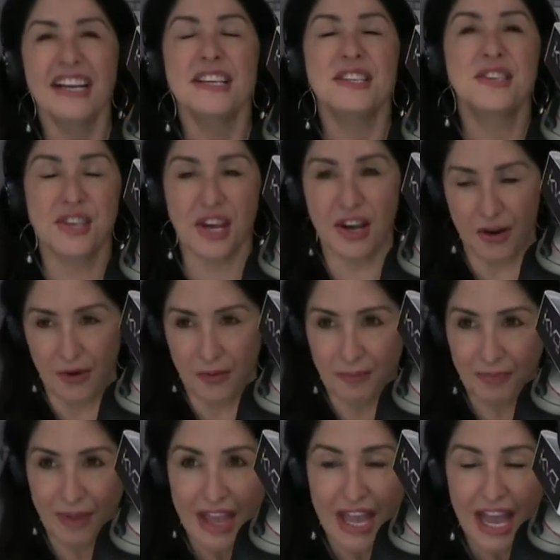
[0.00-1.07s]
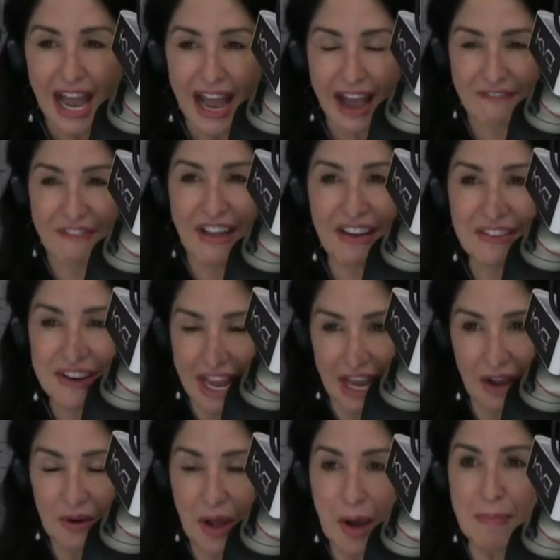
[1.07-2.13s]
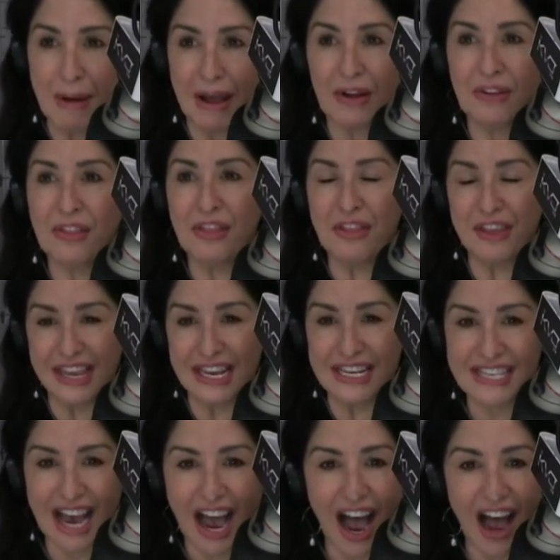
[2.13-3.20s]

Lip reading: So, I found out about these